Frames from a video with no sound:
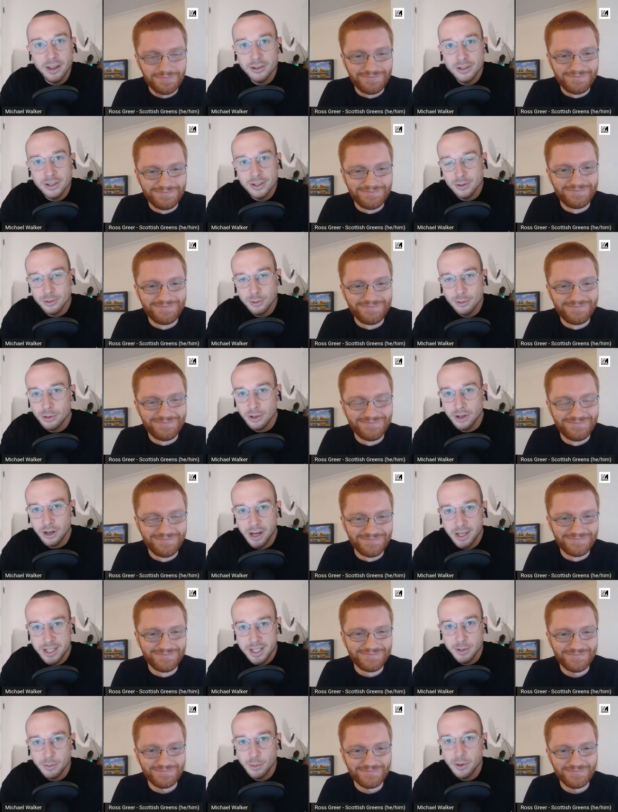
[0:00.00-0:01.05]
Speaker 1: you just
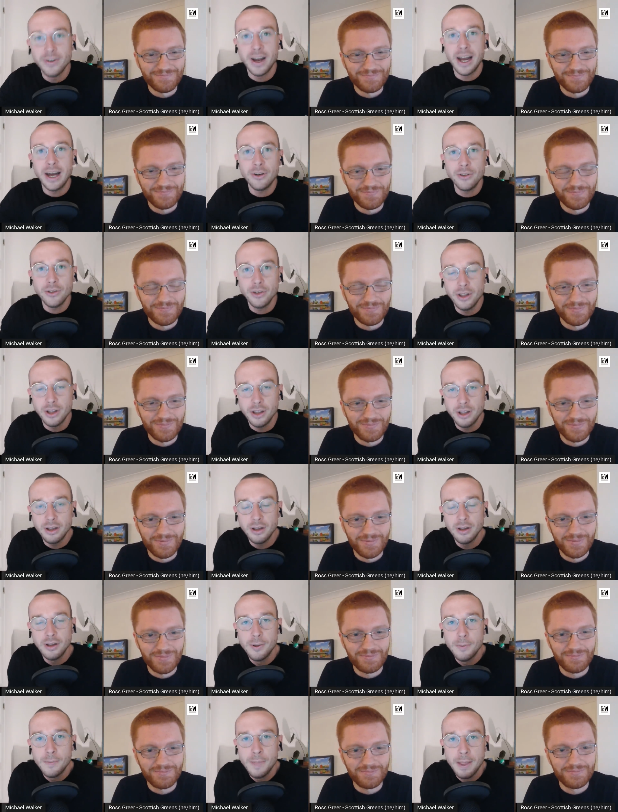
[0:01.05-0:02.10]
organise it without
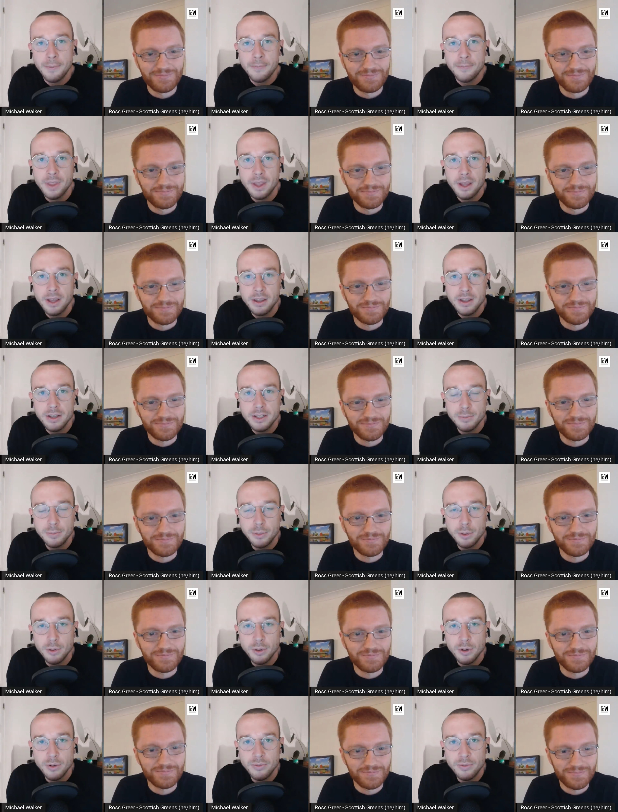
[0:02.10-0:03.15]
the, the, the
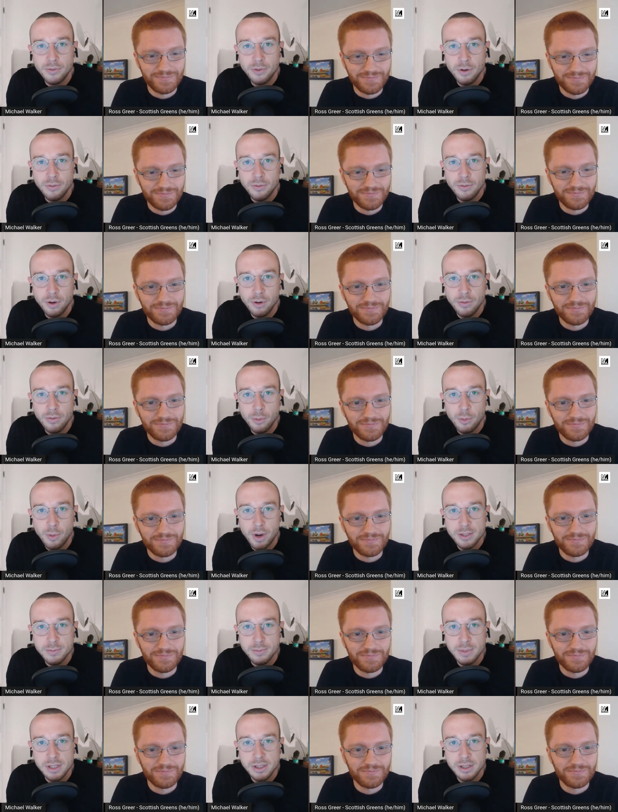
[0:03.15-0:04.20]
support of, of, of the
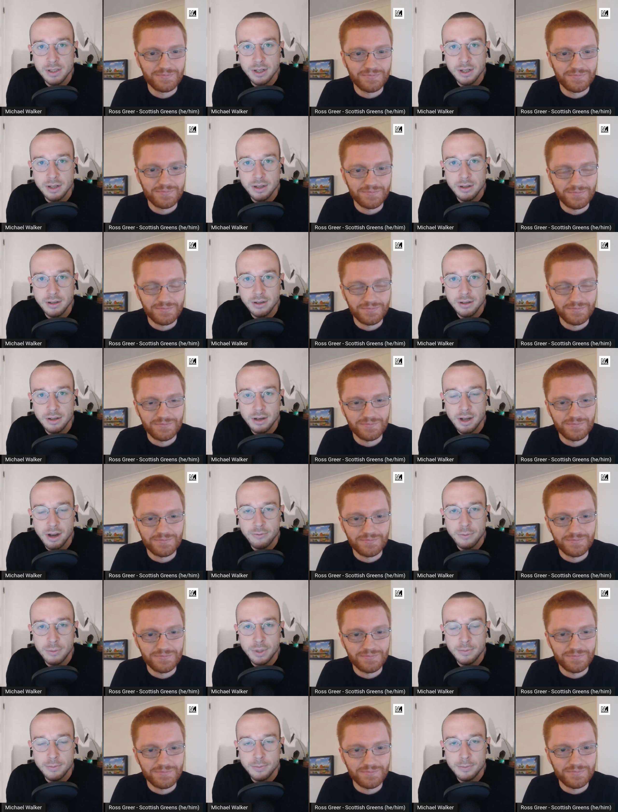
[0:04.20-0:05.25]
Westminster
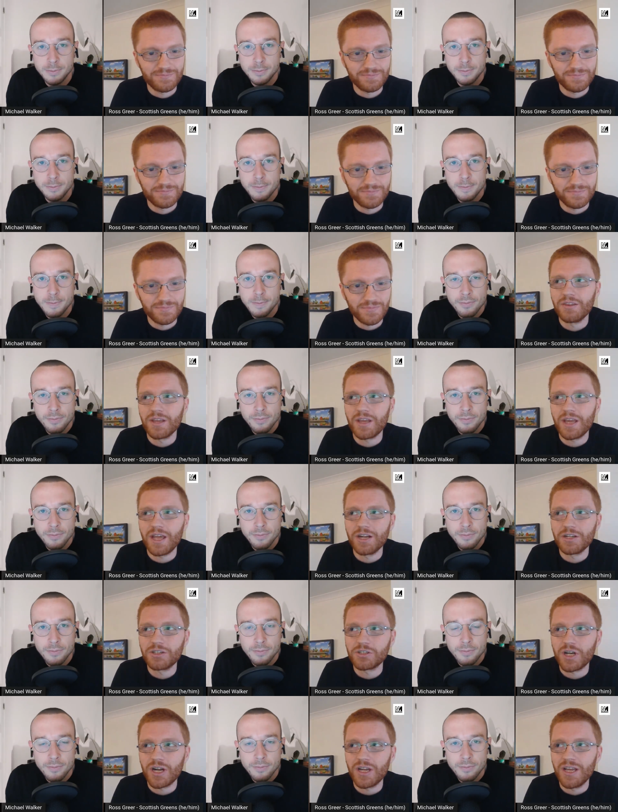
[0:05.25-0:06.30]
government?
Speaker 2: the
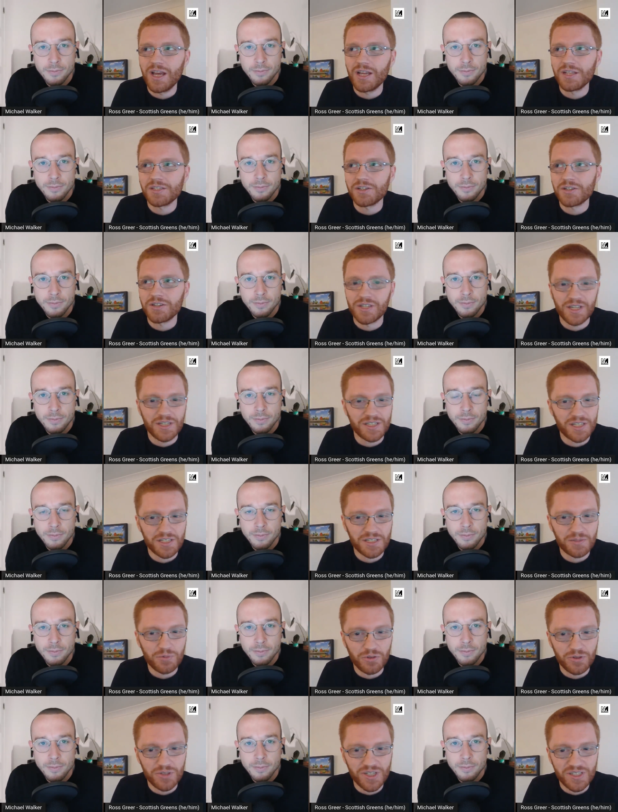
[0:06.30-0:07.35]
kind of trite answer to
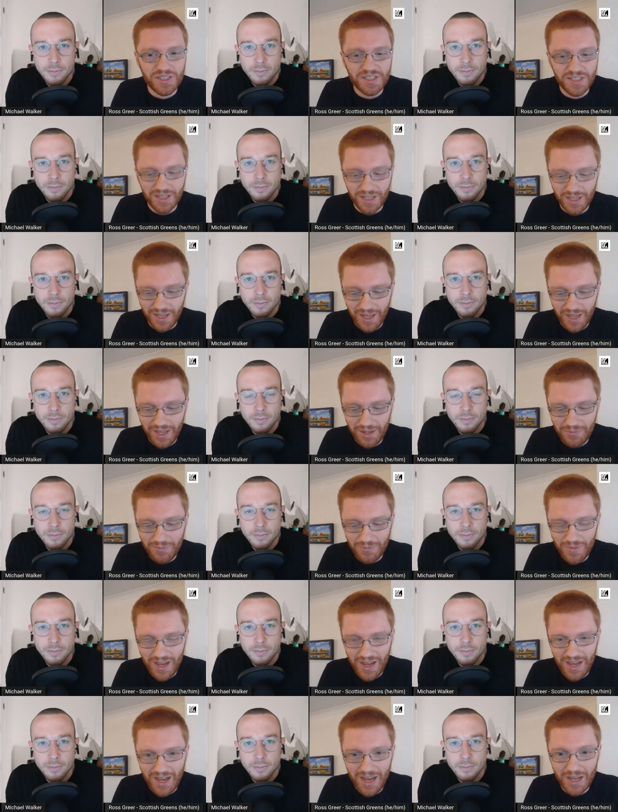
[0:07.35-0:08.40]
this, I suppose, is that
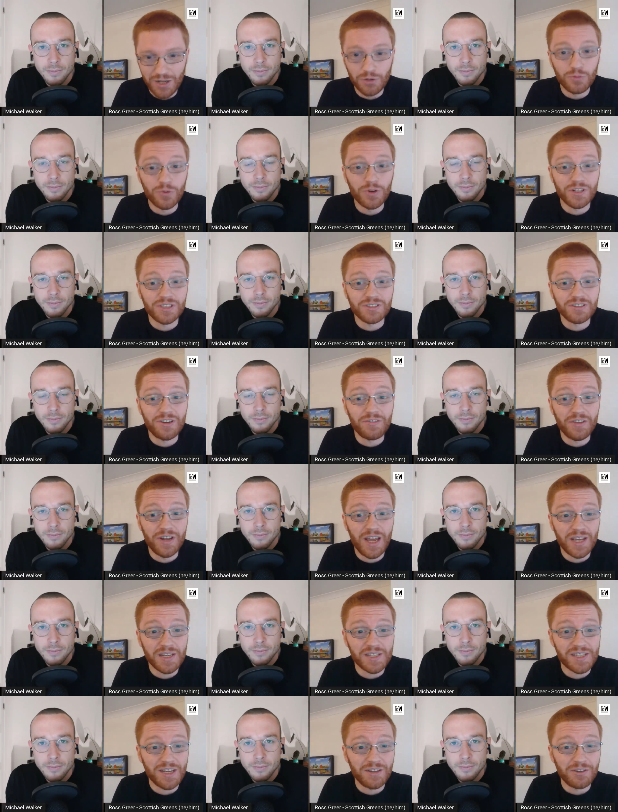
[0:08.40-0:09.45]
um, I, I, don't want to
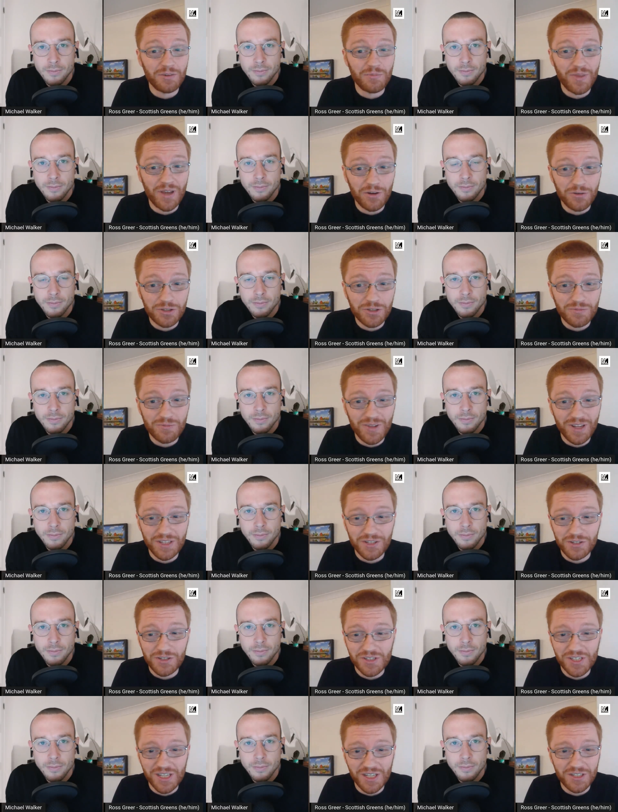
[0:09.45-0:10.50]
live in exile in
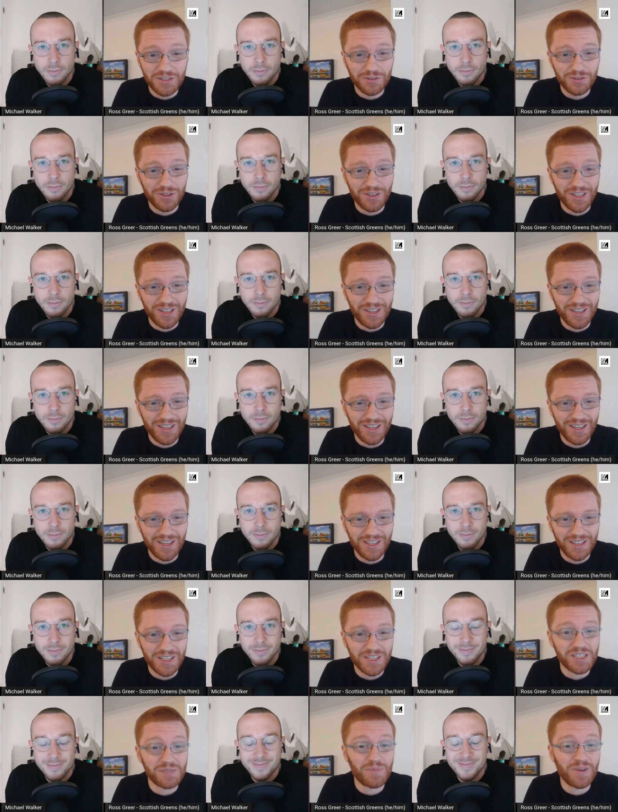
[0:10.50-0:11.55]
Belgium, and you just need to look at
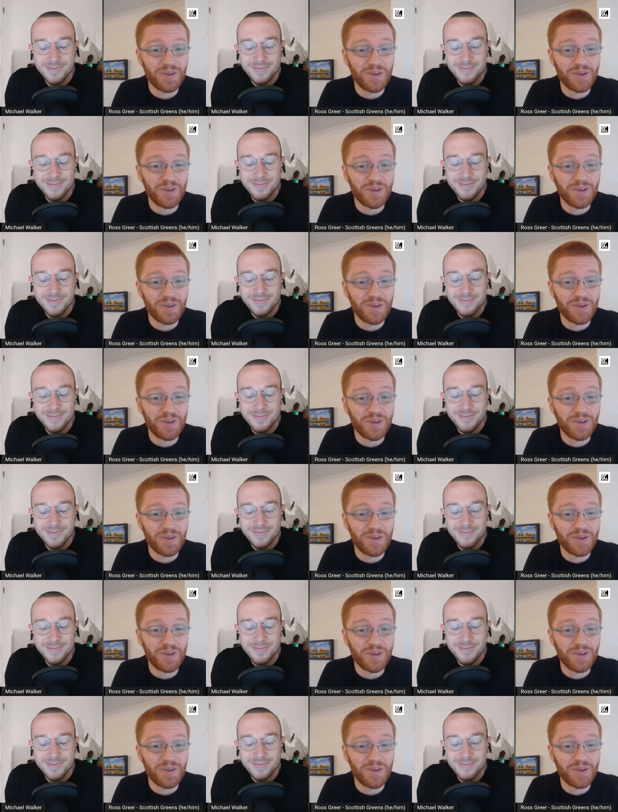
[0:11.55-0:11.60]
the the